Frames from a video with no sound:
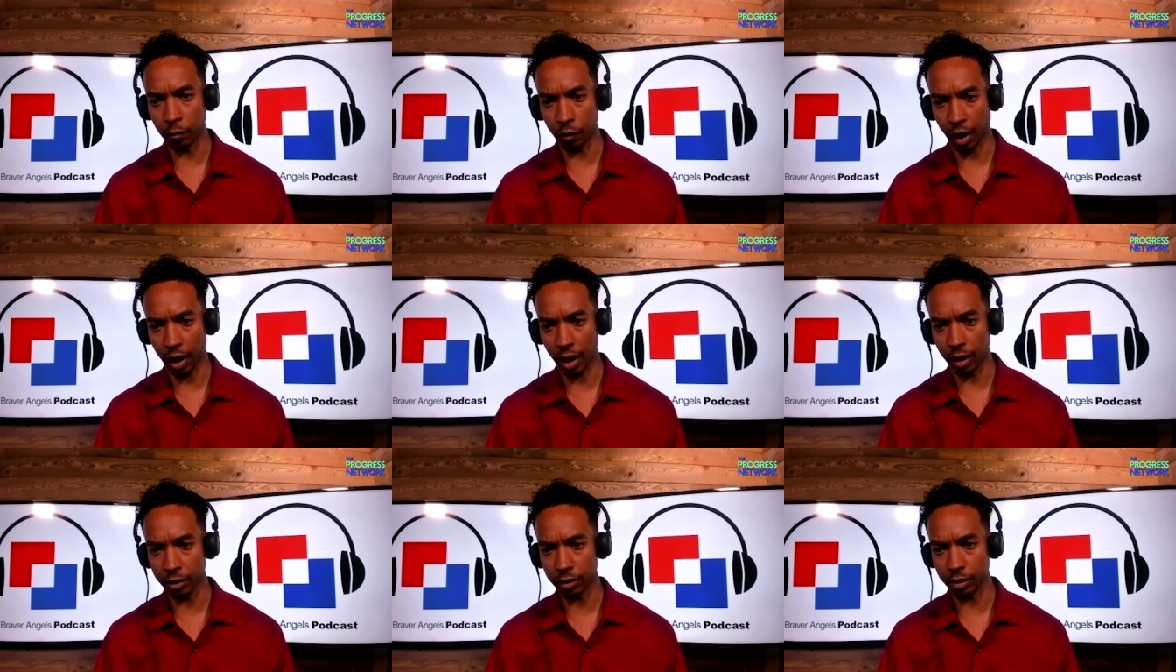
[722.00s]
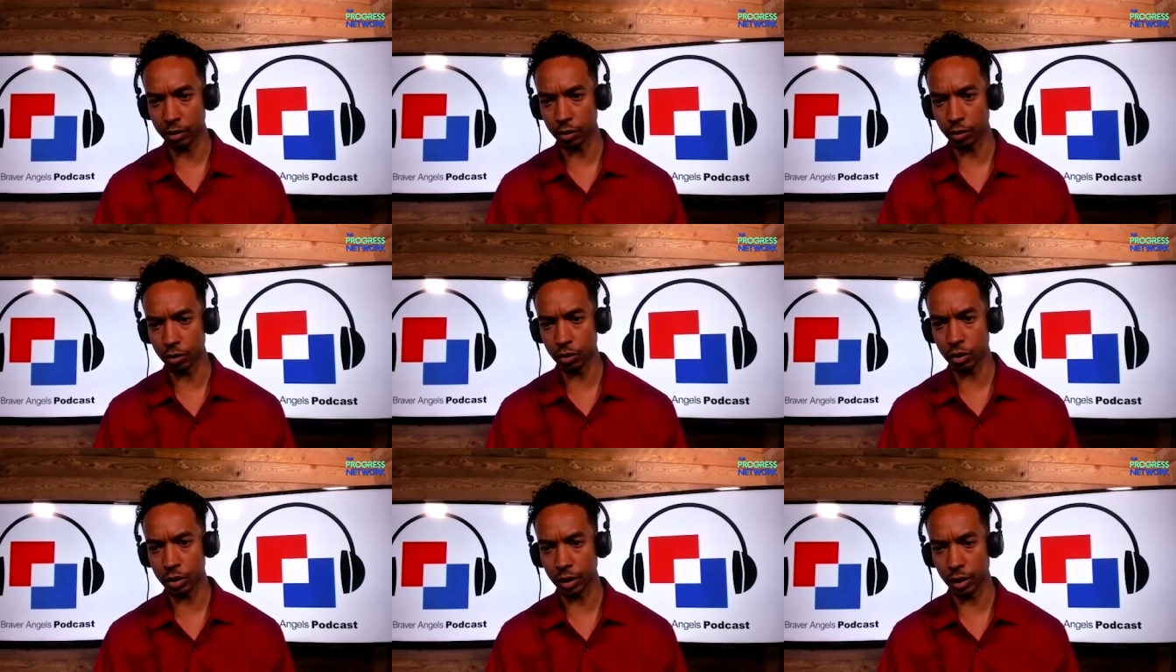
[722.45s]

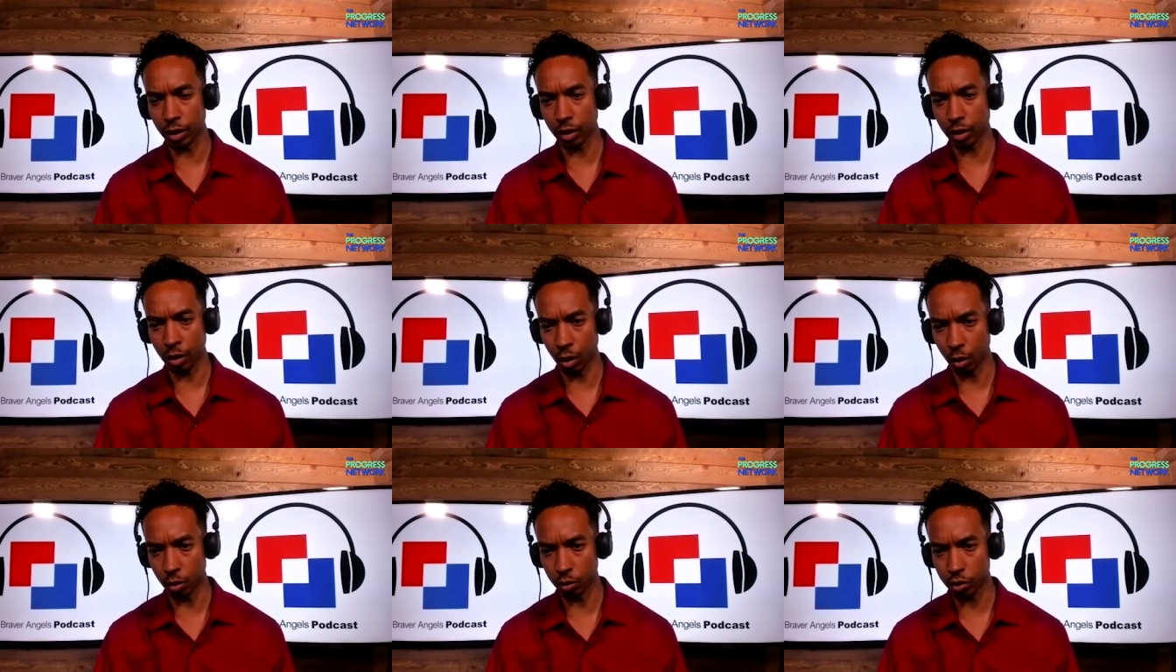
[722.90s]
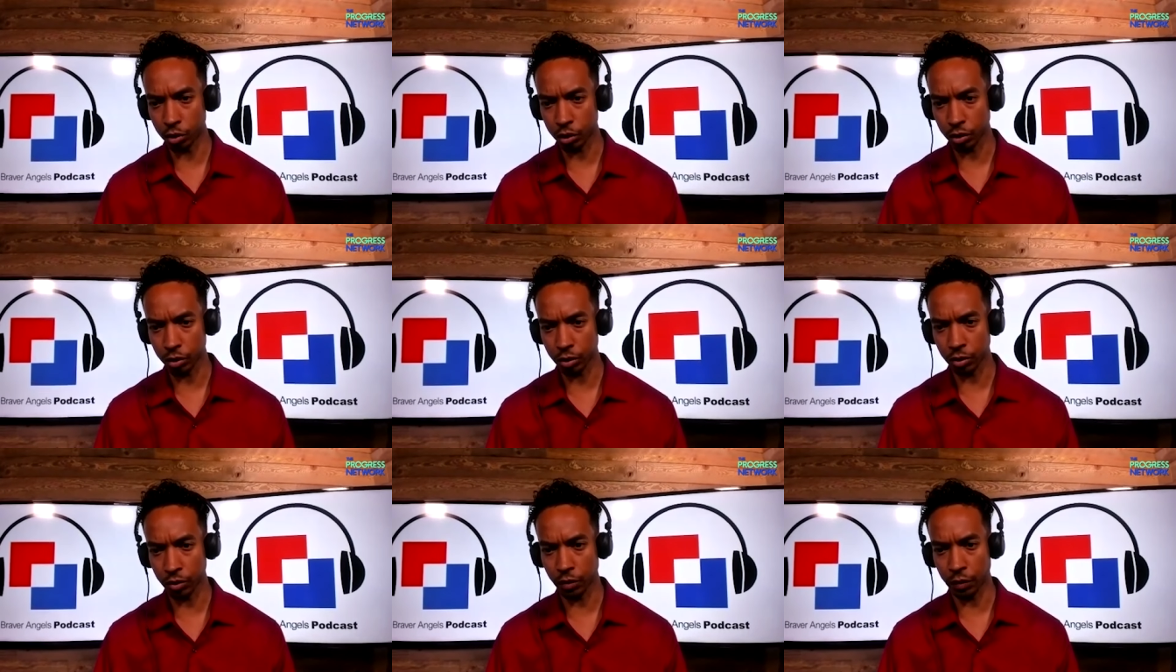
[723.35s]
values, their
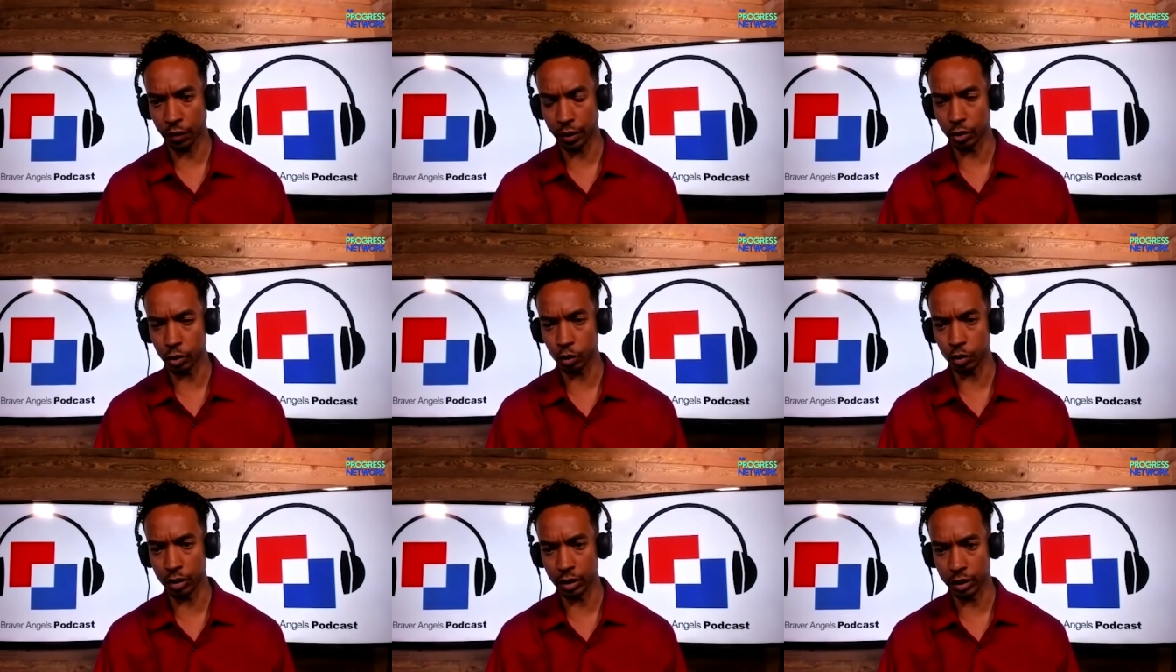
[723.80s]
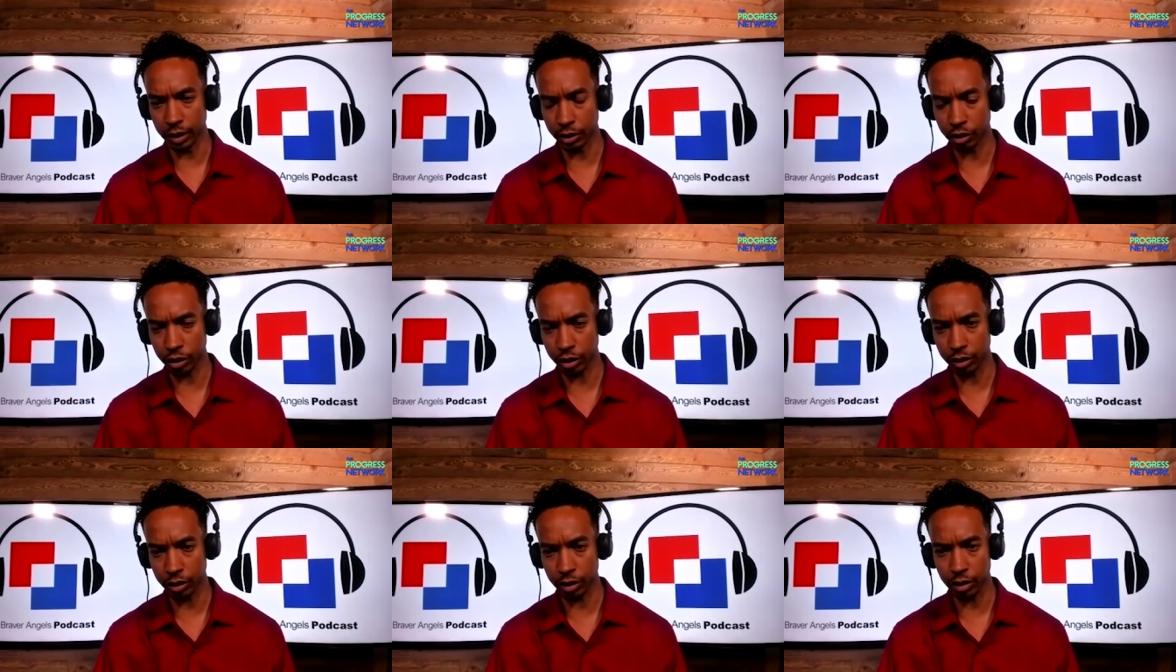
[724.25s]
culture, their
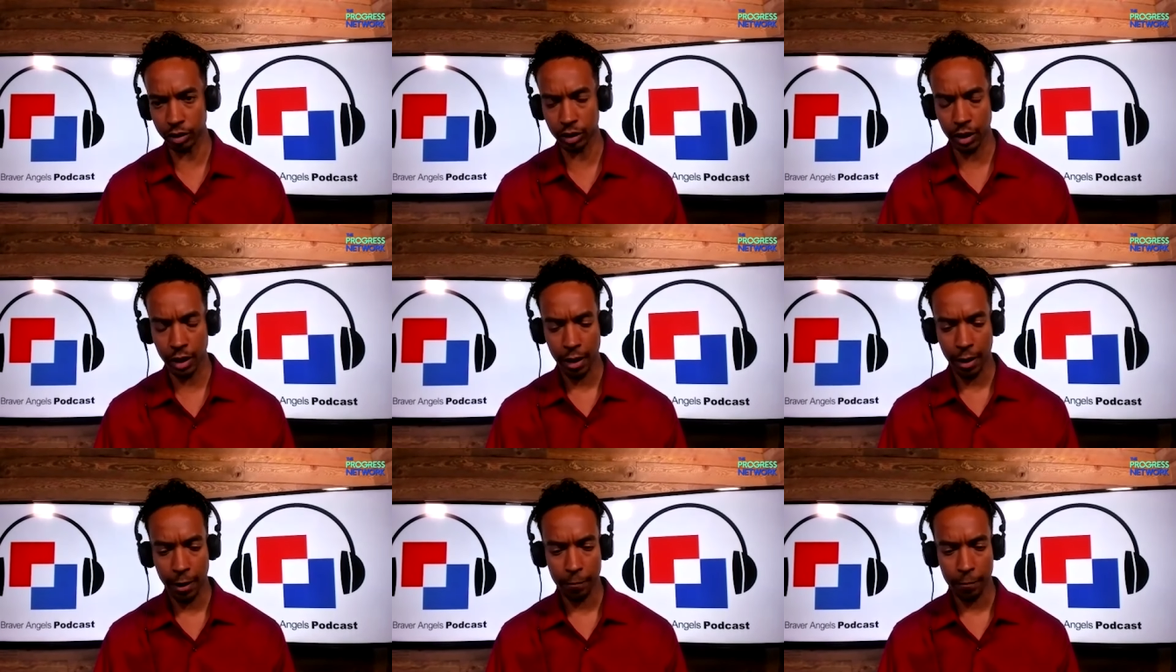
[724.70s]
traditions,